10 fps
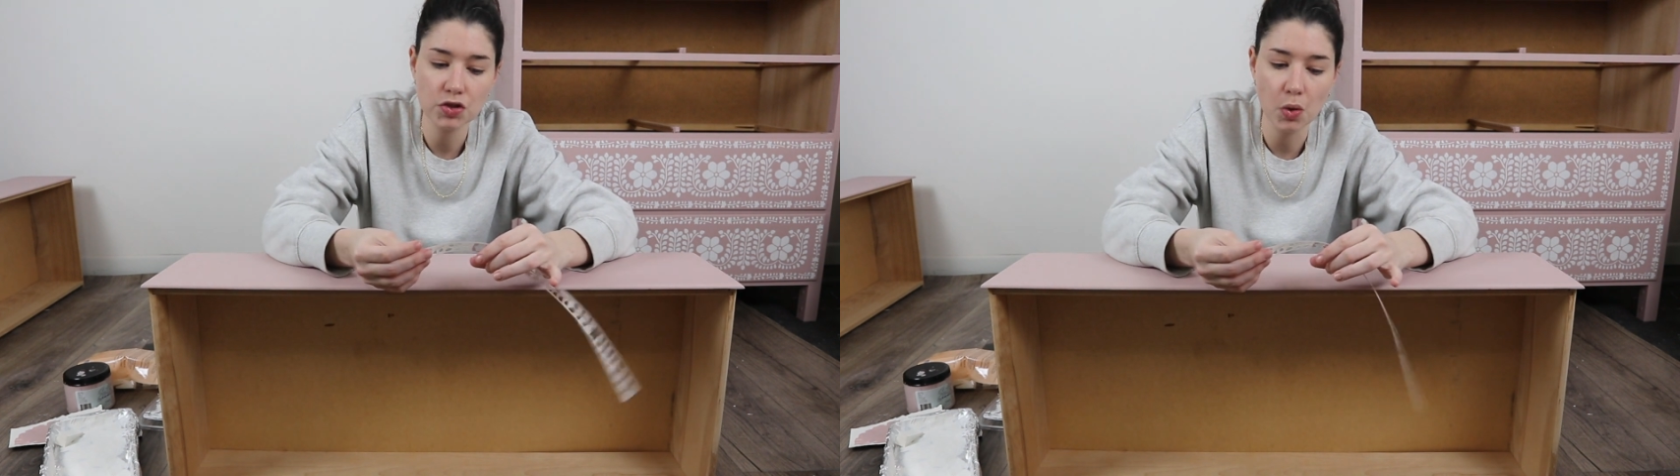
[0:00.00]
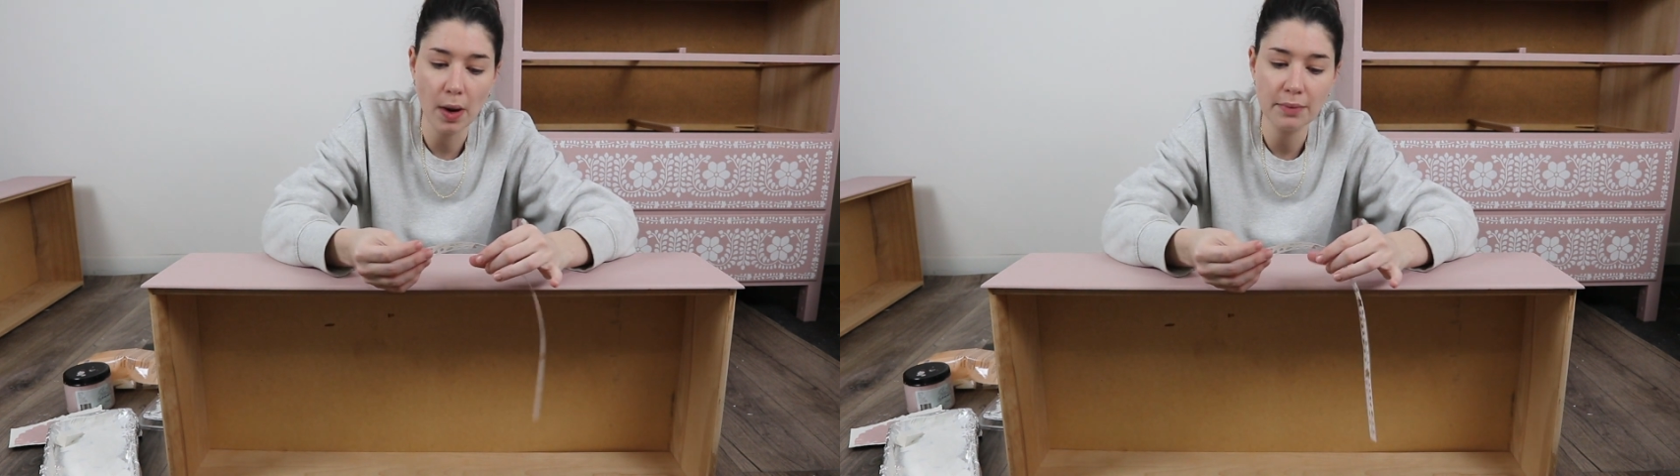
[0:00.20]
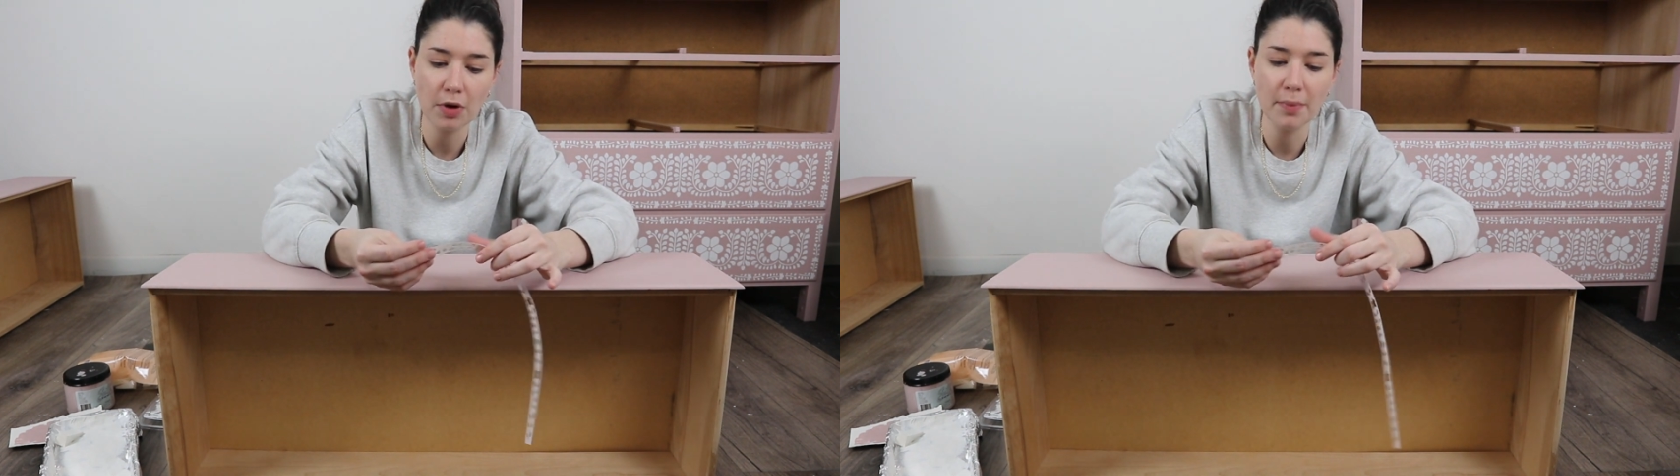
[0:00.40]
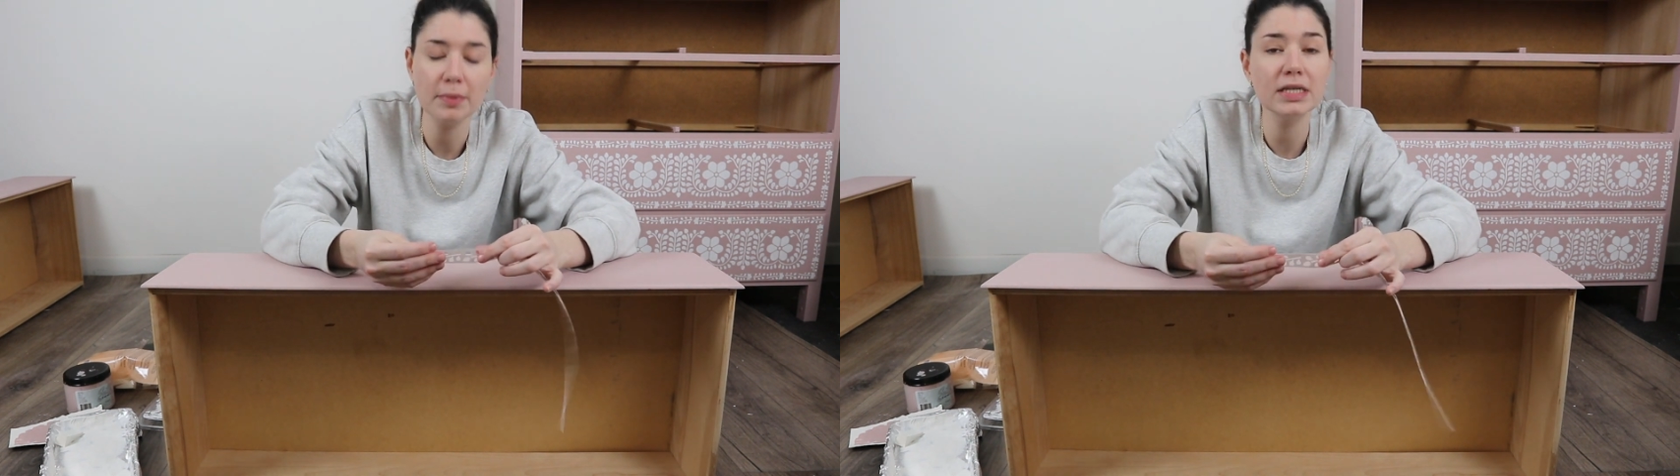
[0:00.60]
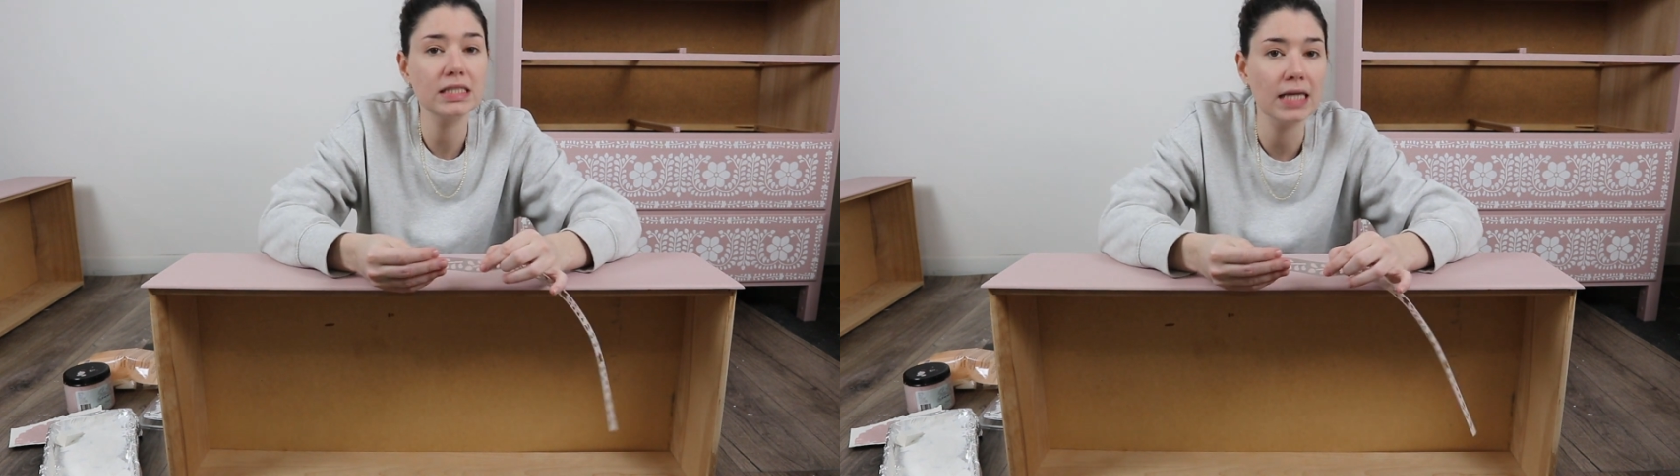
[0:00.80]
So I'd
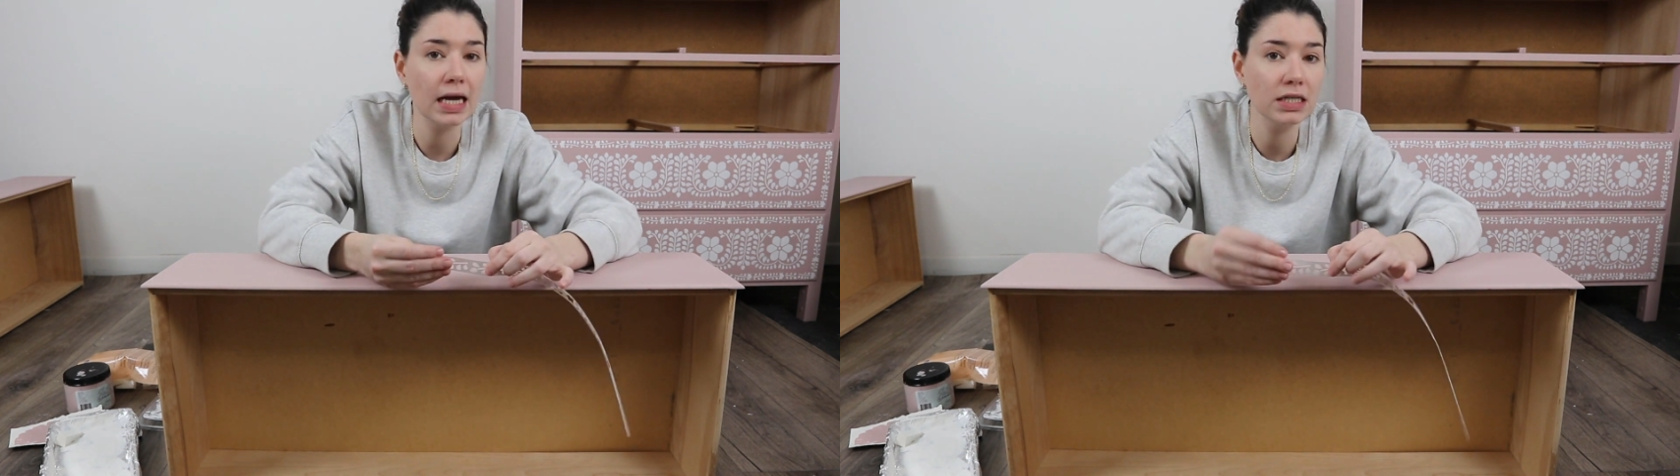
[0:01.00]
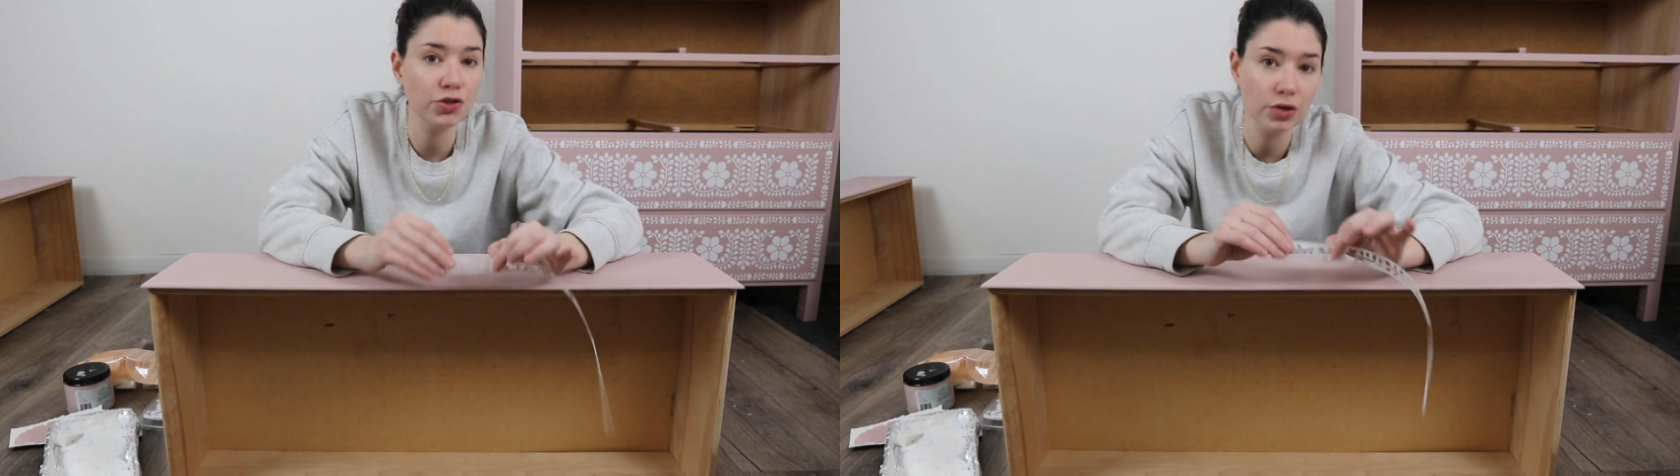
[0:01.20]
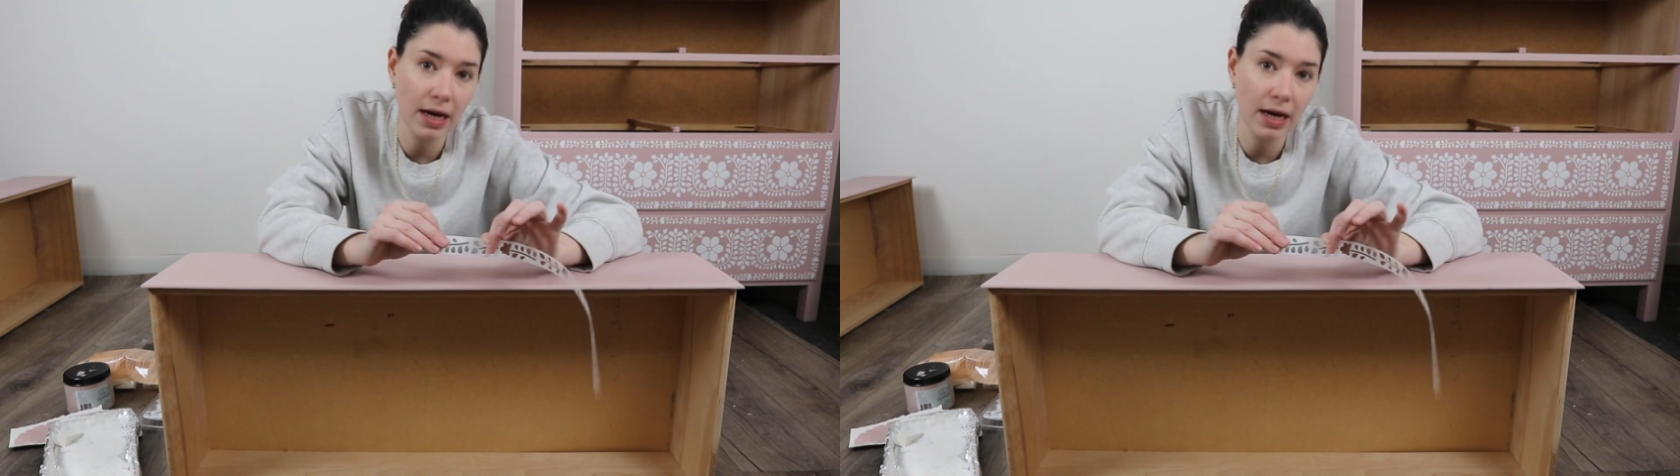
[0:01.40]
probably say to